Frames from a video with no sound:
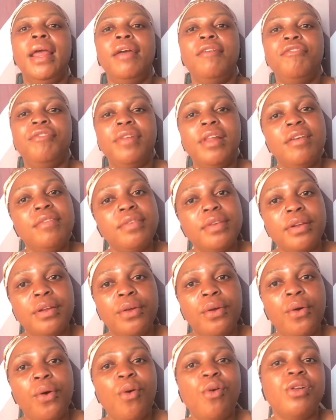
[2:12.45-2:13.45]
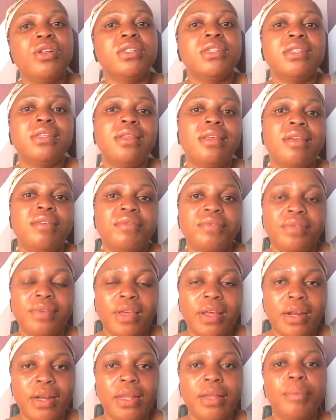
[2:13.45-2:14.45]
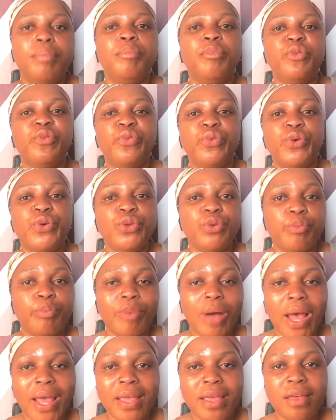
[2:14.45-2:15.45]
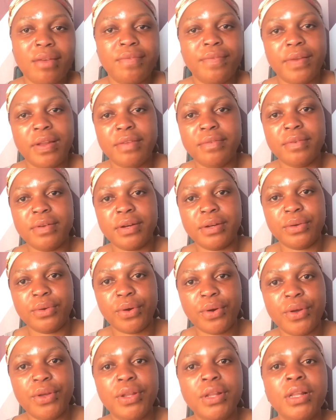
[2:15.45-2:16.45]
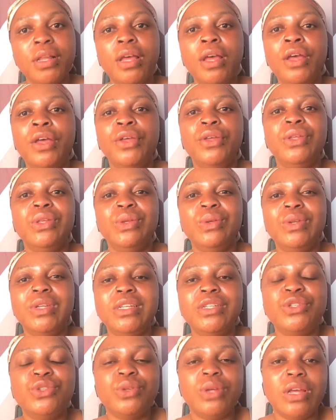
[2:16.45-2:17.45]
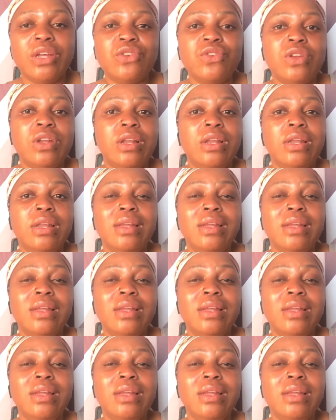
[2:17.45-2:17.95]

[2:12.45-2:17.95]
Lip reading: Flavoring oils, they vary. Before you buy a flavoring oil, you need to actually